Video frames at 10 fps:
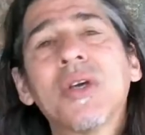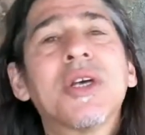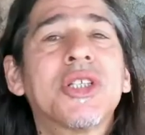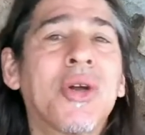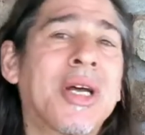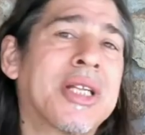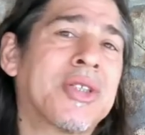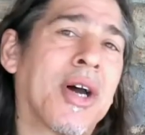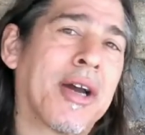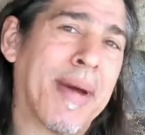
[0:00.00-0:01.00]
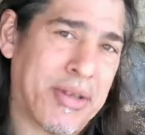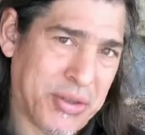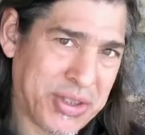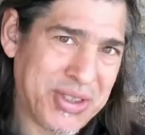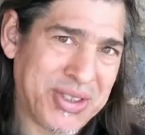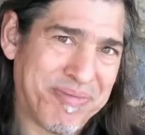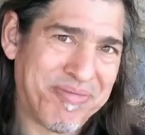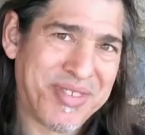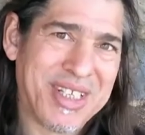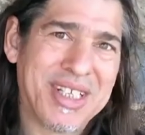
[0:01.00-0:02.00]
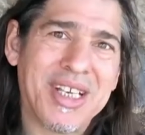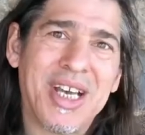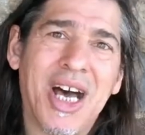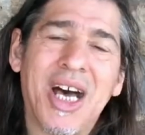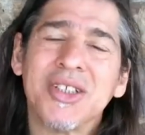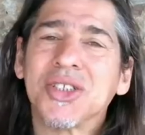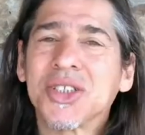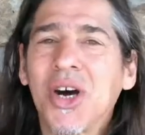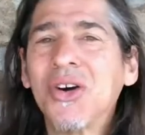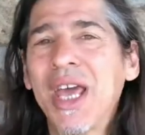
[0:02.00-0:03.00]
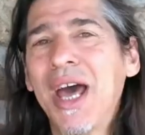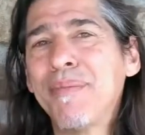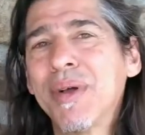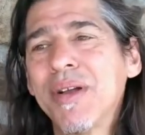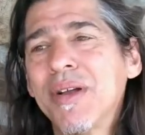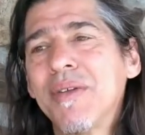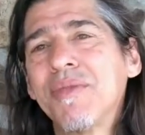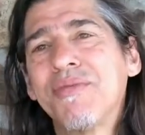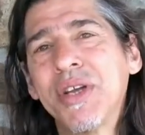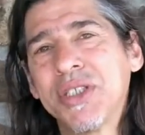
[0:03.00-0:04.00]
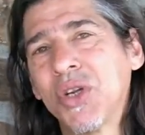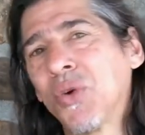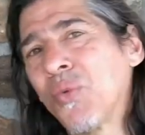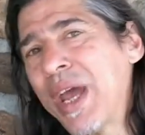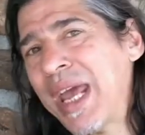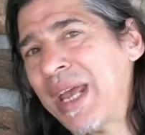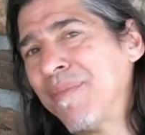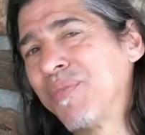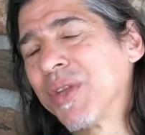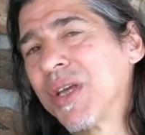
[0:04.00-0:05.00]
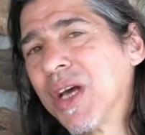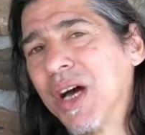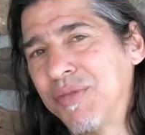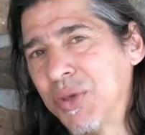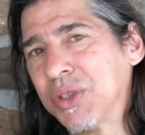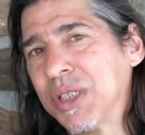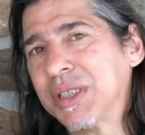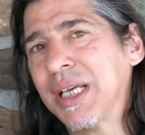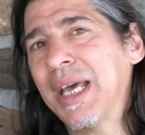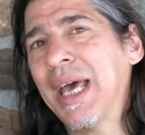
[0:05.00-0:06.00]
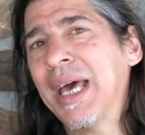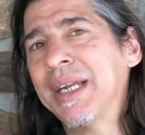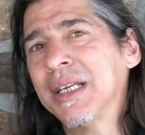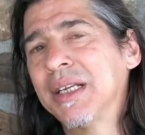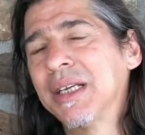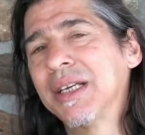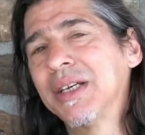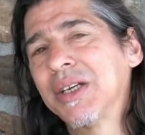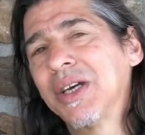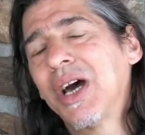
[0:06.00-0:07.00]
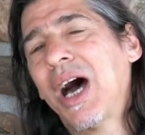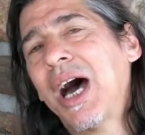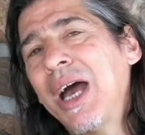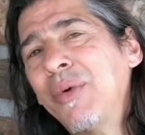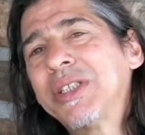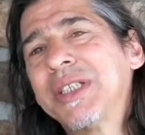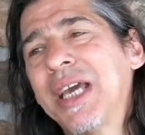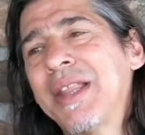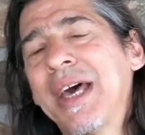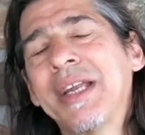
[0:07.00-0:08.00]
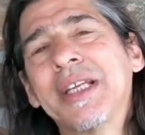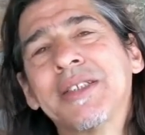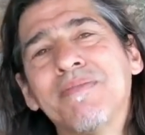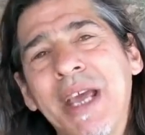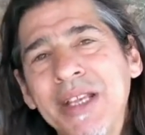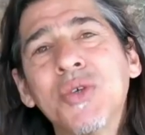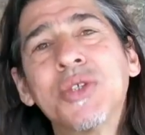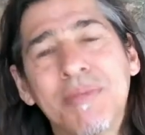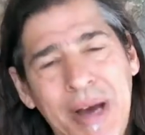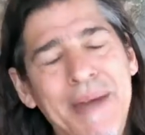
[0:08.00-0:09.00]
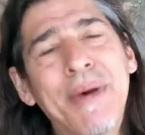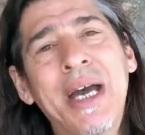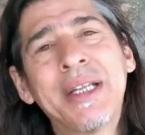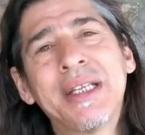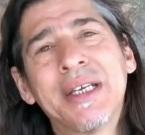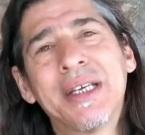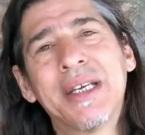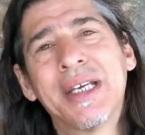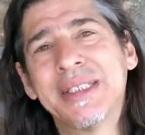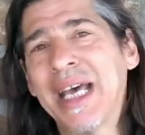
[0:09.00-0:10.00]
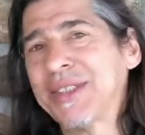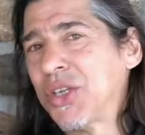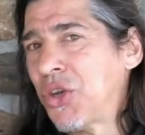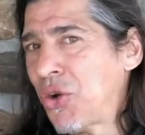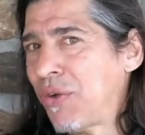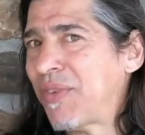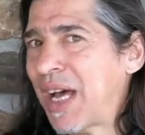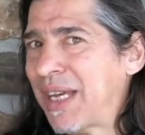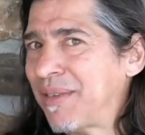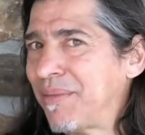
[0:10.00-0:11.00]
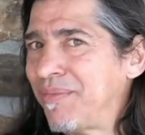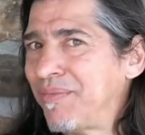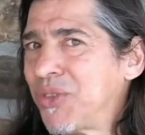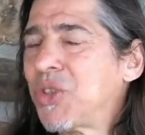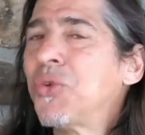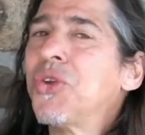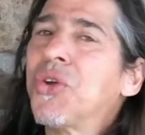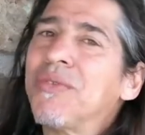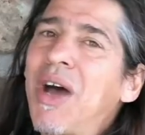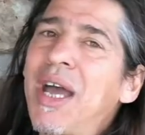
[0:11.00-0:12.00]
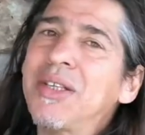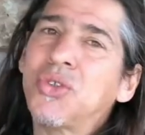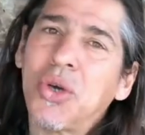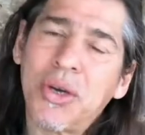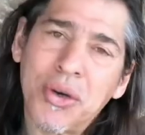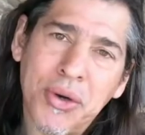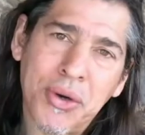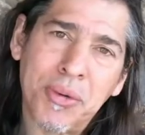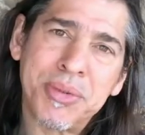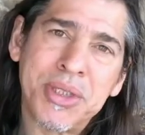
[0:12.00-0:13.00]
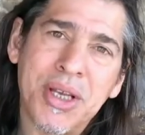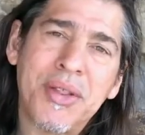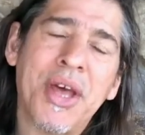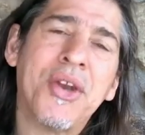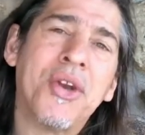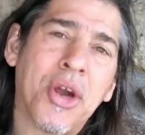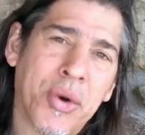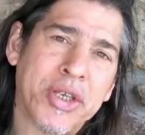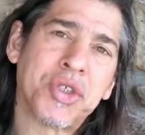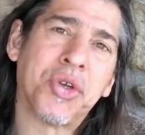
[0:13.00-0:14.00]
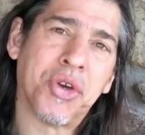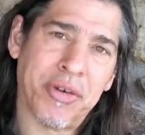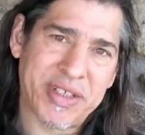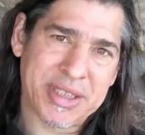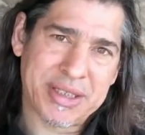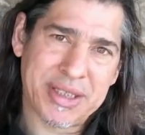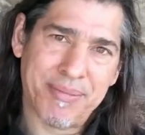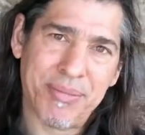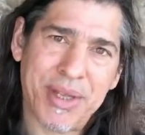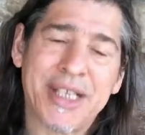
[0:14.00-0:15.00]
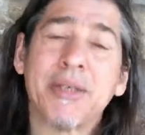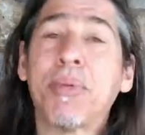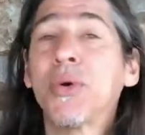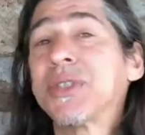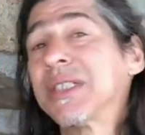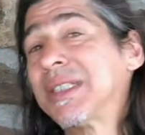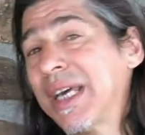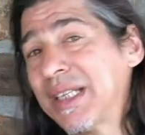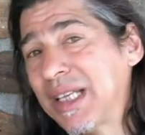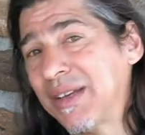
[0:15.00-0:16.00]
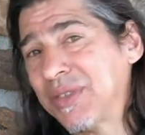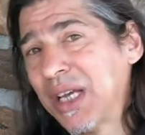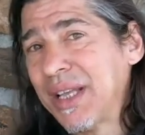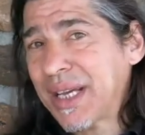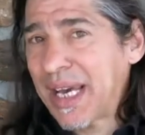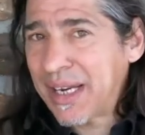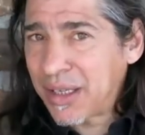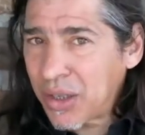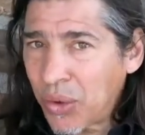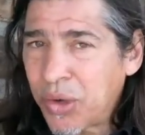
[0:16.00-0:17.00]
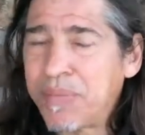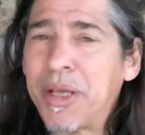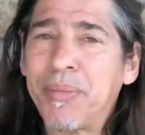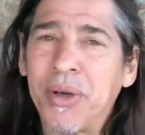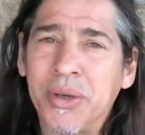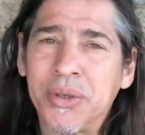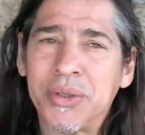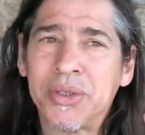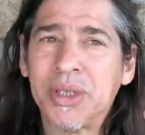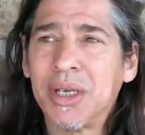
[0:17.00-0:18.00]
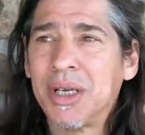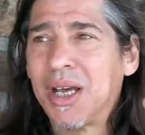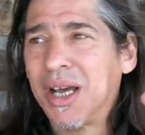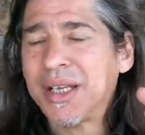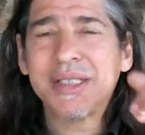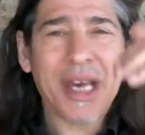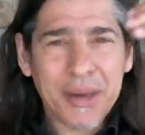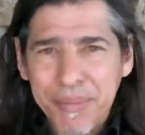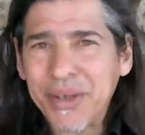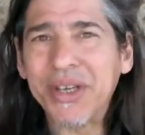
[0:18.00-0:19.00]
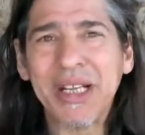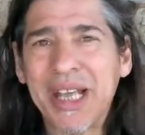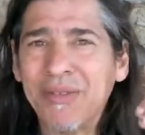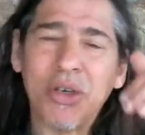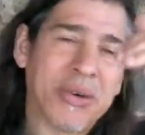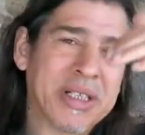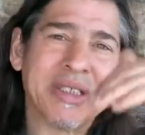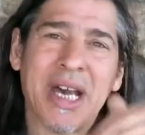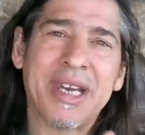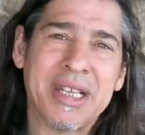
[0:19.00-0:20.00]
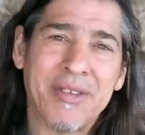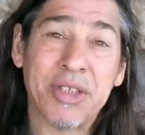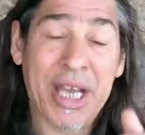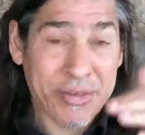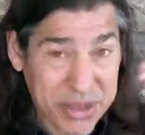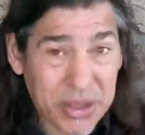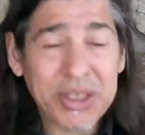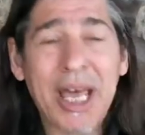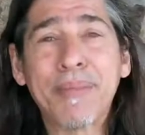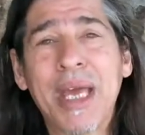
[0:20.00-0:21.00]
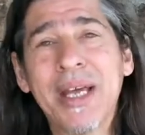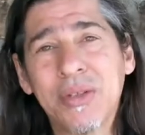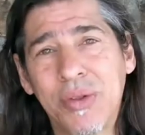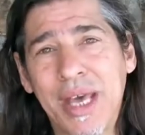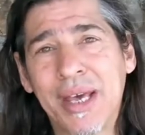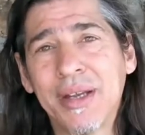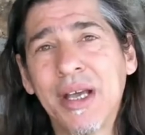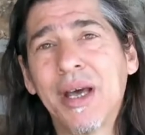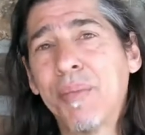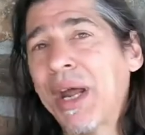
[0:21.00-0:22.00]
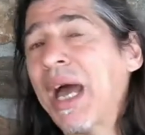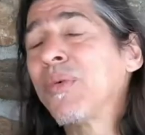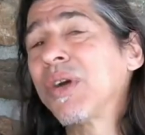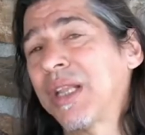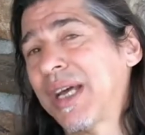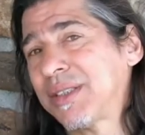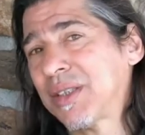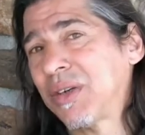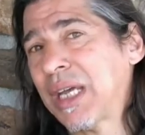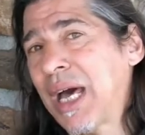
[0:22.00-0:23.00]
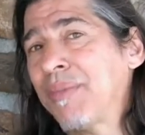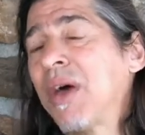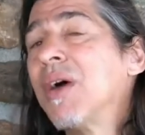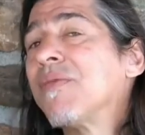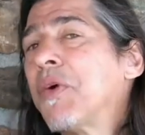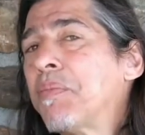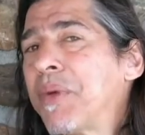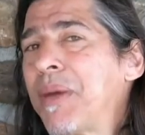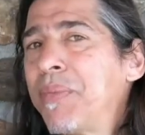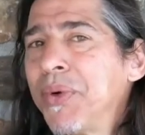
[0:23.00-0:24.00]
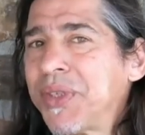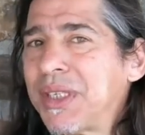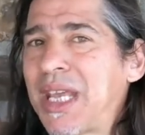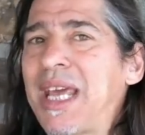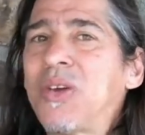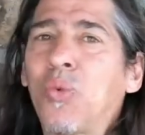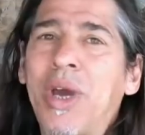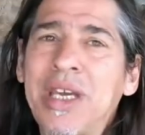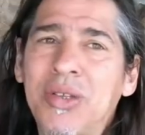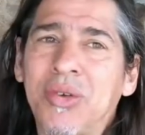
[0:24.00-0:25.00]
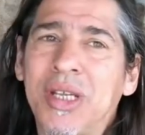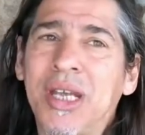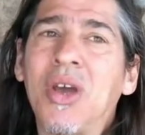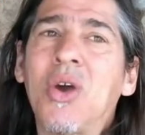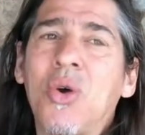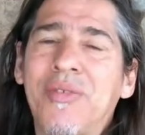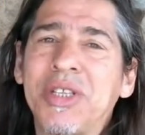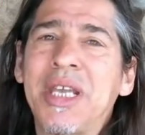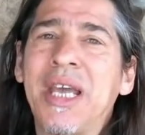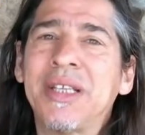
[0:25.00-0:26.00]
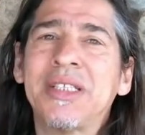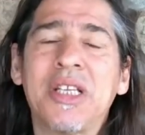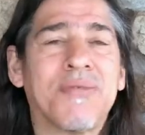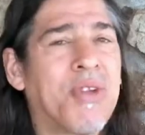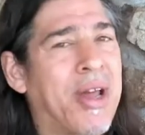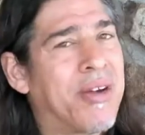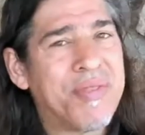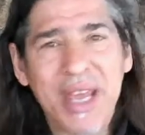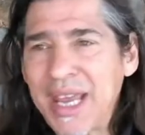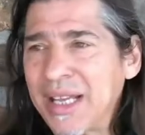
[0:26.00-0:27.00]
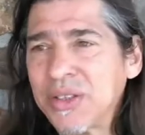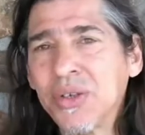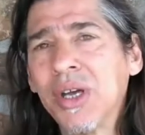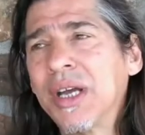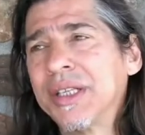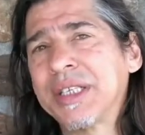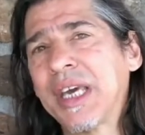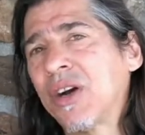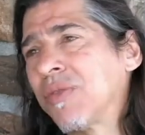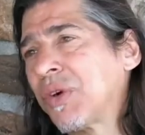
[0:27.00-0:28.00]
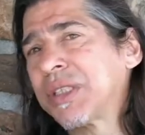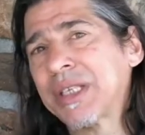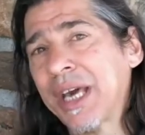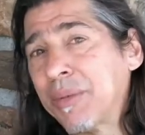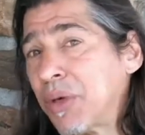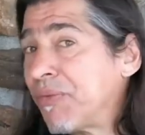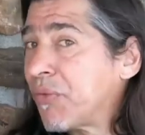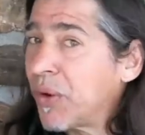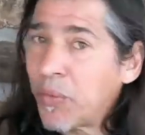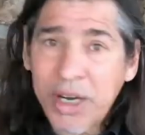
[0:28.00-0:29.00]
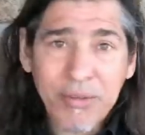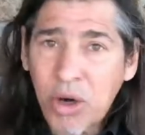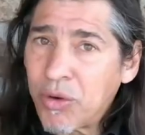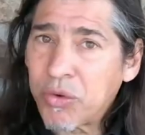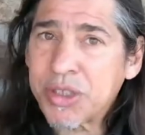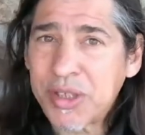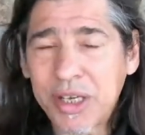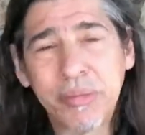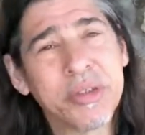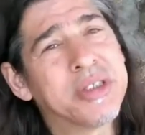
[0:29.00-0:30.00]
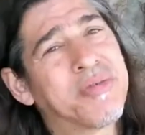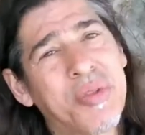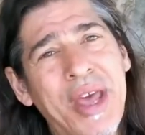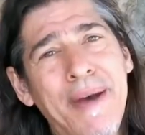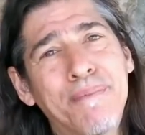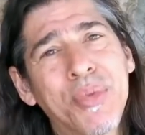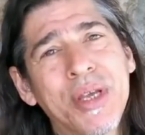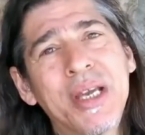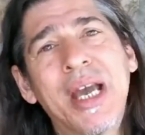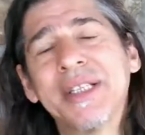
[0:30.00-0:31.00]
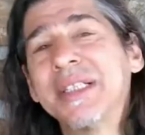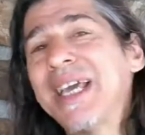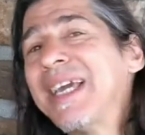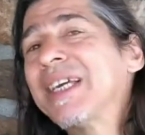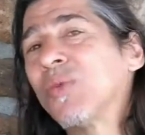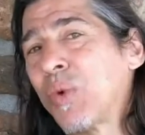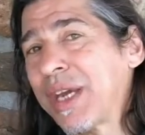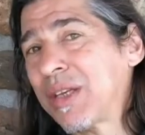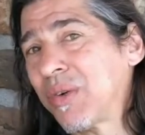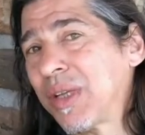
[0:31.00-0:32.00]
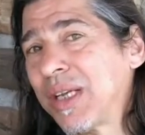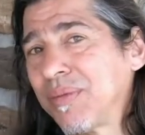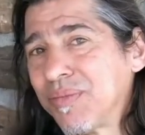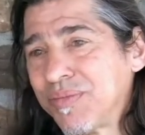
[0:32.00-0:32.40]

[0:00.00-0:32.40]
So now let's talk about uses. Skullcap fits an array of uses. And I would say that its main use in my mind is as a nervine. So nervines are herbs that nourish the nervous system, as opposed to sedatives that kind of lower people's excitability level or anxiety level down. Skullcap can do that, but I really like Skullcap for people to take regularly who have a tendency to fly off the handle, to get overexcitable for whatever overexcitable is for them, and to take it regularly.